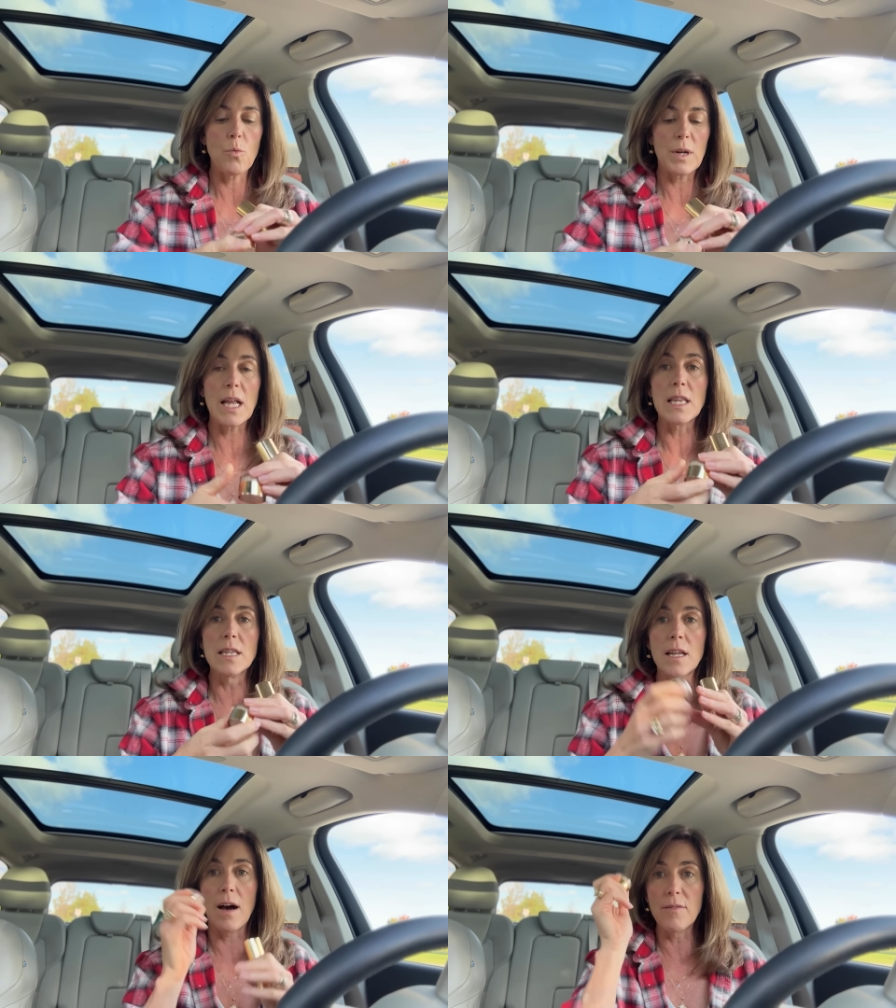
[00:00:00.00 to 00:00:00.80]
What I
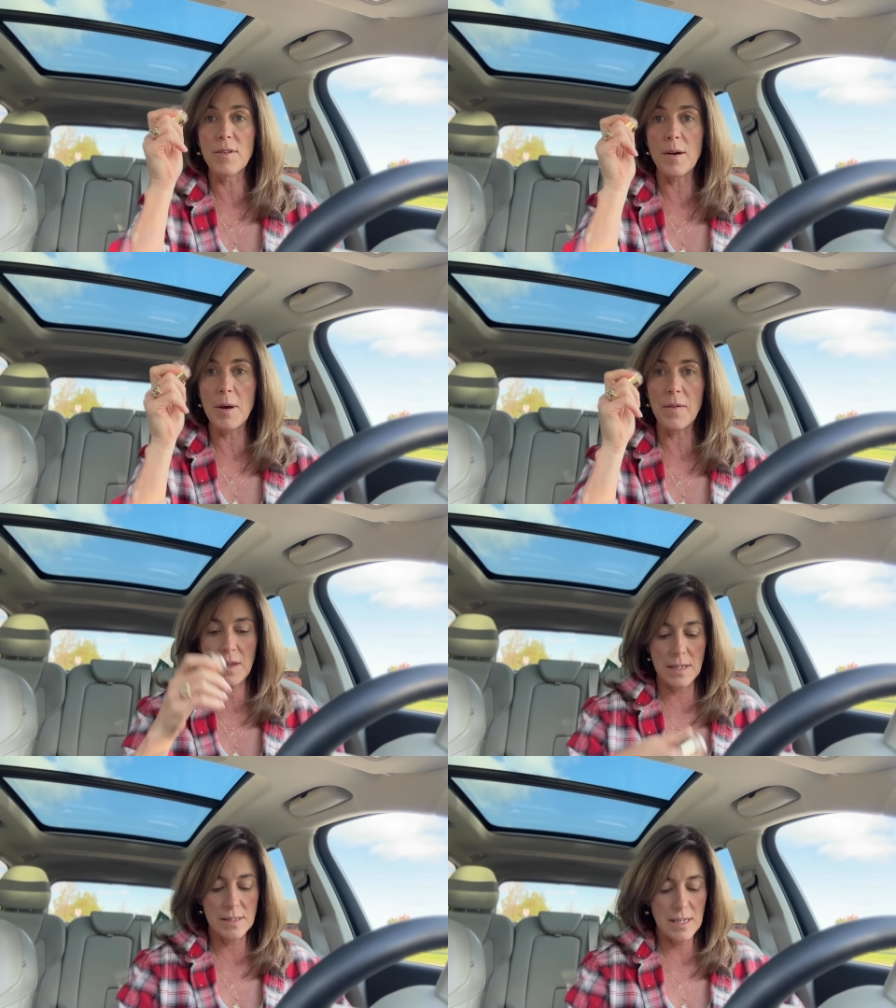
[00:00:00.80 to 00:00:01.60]
love about
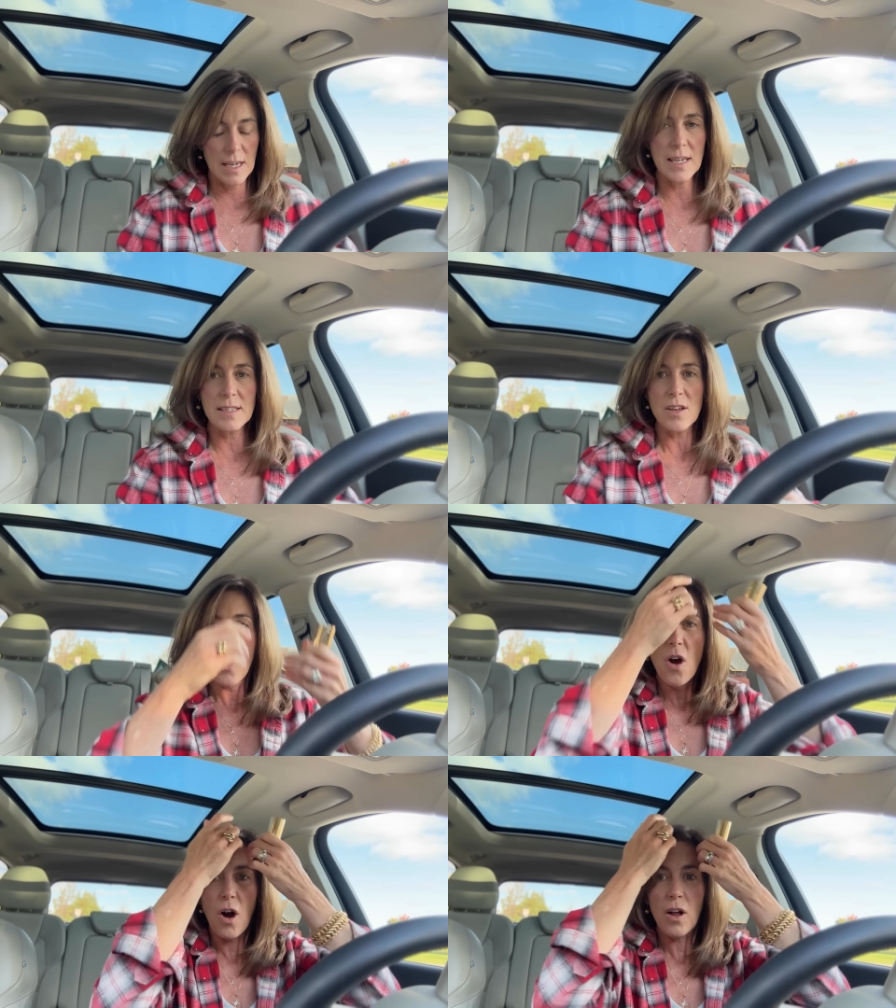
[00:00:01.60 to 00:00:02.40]
this is
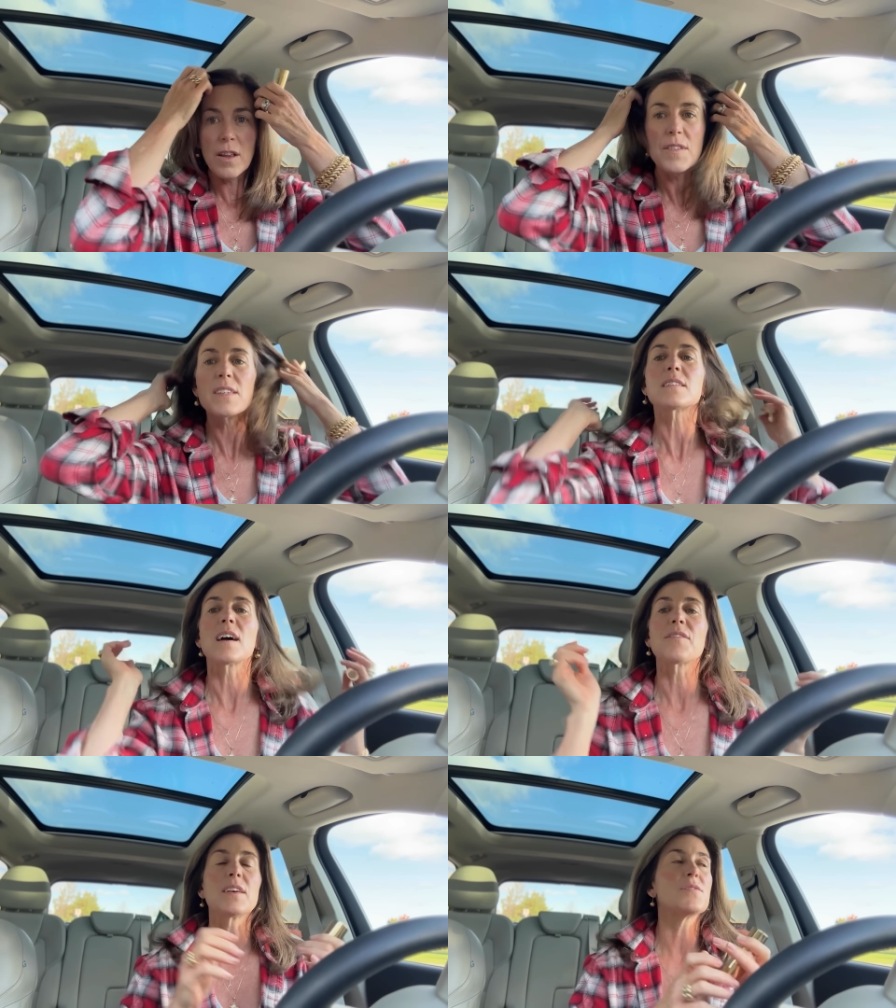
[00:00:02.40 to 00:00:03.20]
all of this
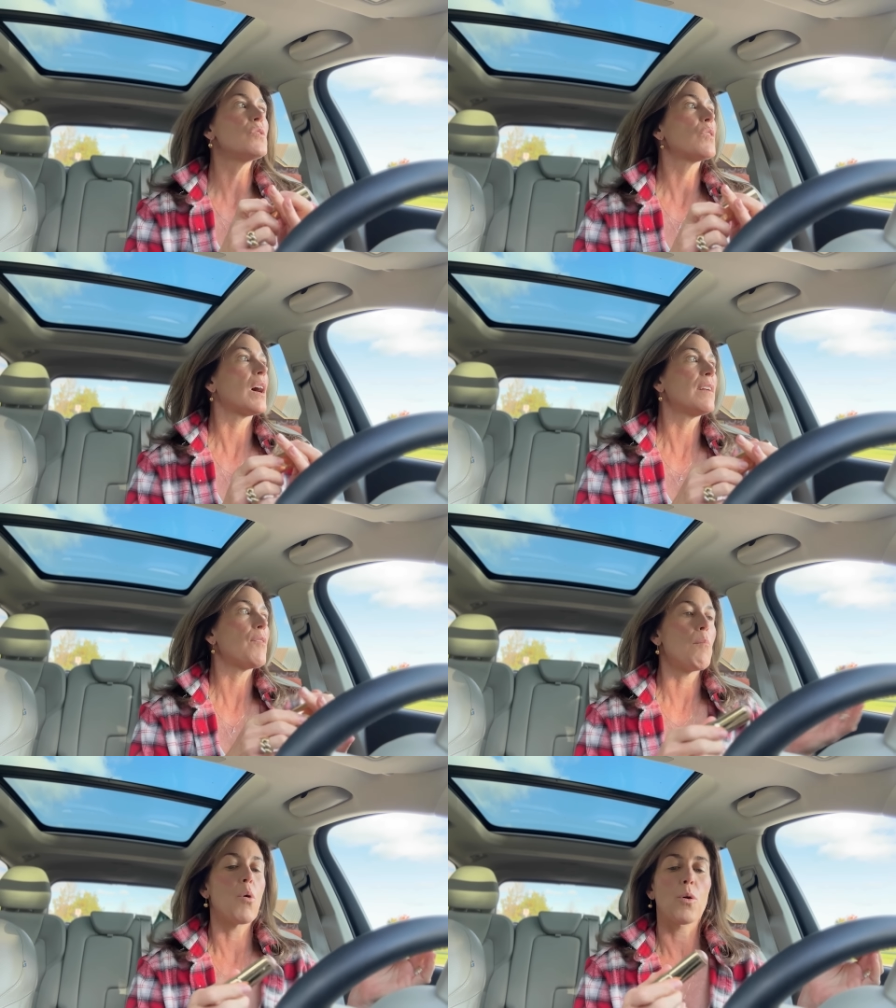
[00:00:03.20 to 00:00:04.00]
stuff gives you kind of
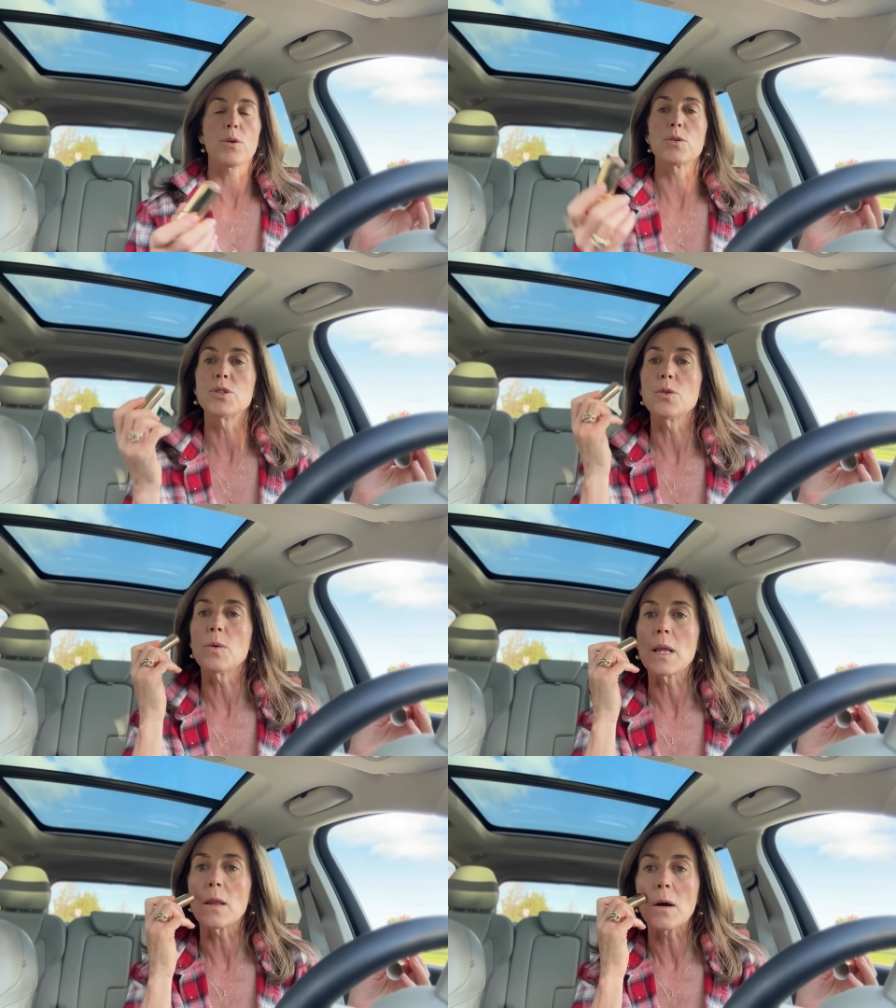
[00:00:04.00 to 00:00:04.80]
a more
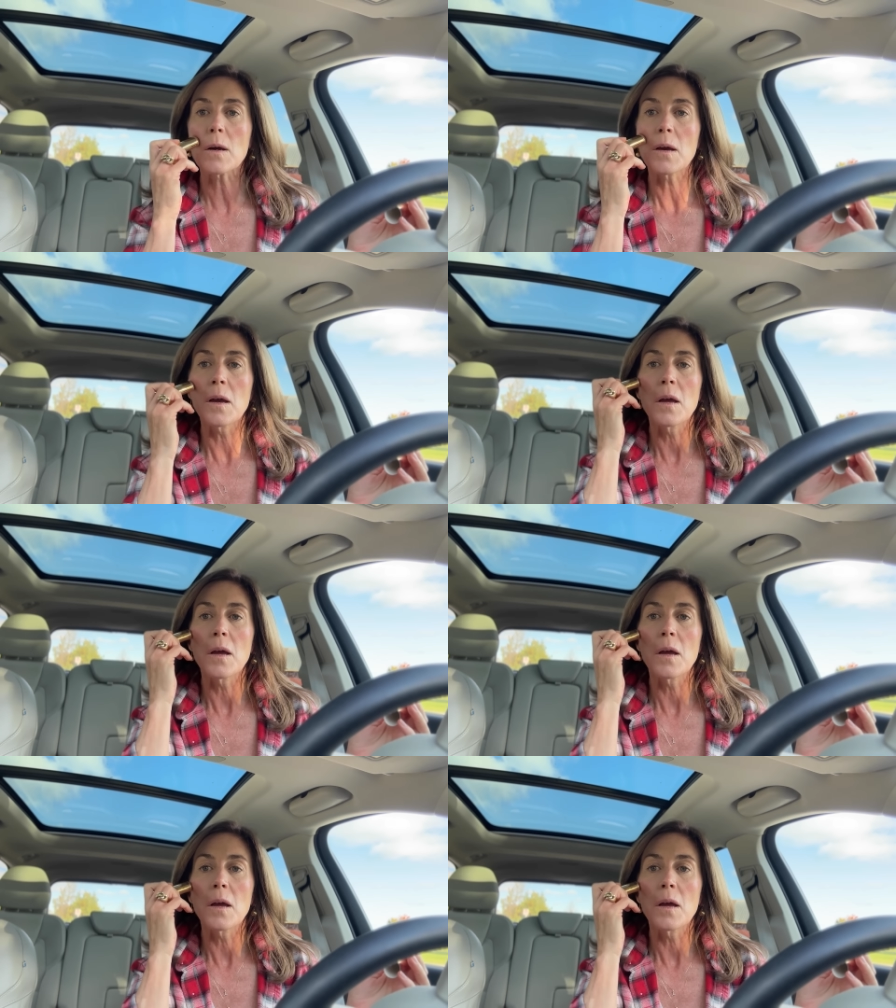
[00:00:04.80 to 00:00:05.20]
dewy look.